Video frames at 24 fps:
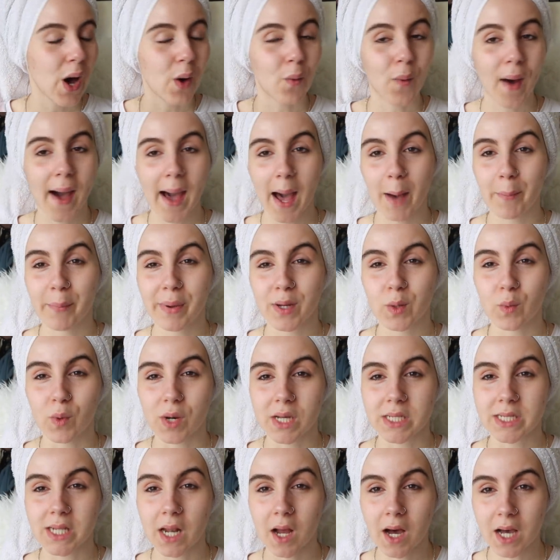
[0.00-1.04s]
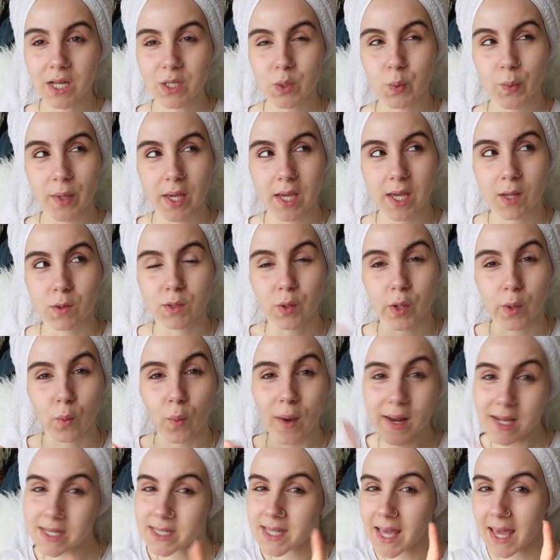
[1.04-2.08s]
what happened was last week, it was on a
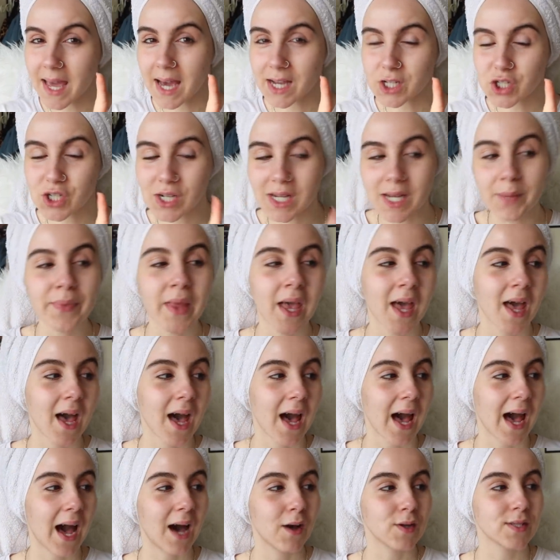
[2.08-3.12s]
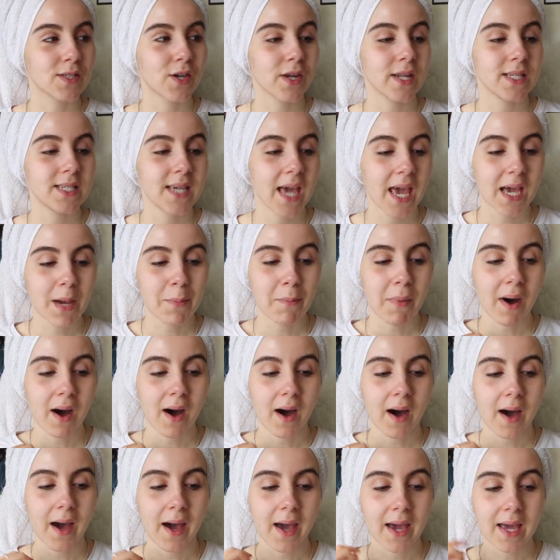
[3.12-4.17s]
Wednesday actually, I was going to take
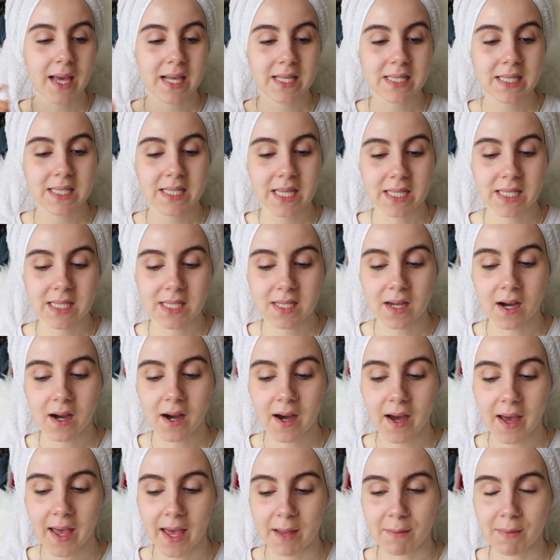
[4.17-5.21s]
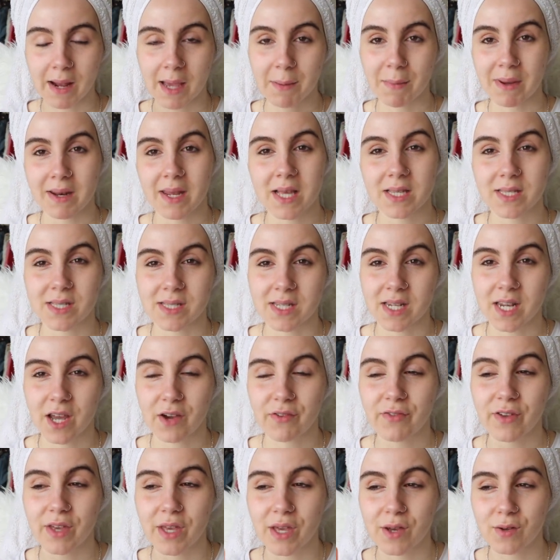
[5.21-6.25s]
my sister and like my nieces and
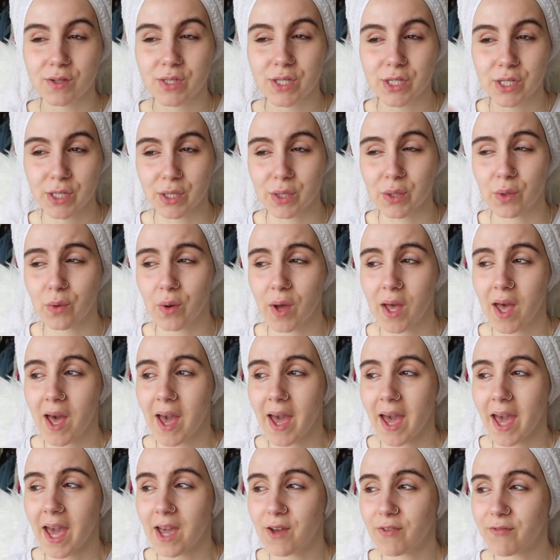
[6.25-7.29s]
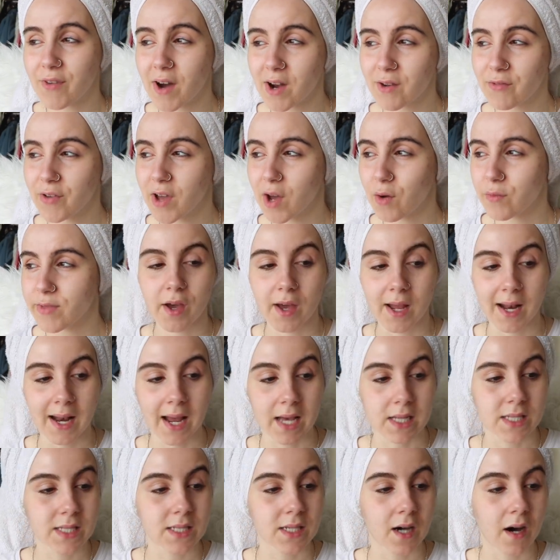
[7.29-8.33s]
nephew to a fun fair in
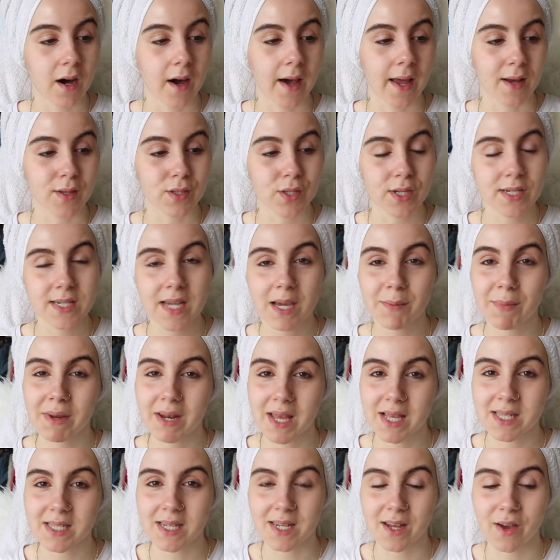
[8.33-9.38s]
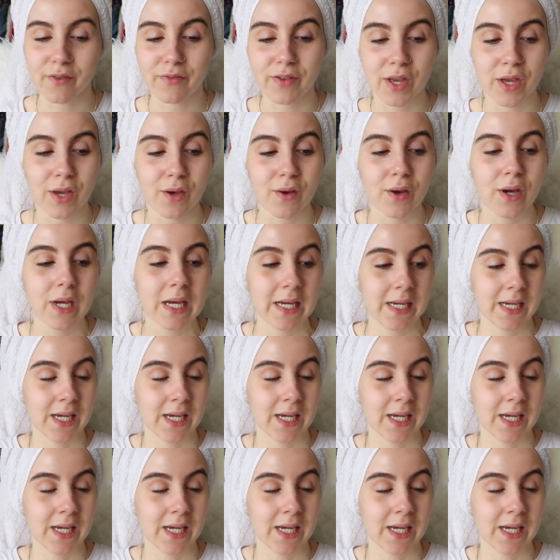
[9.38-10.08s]
Leicester. And I was going to take my niece and nephew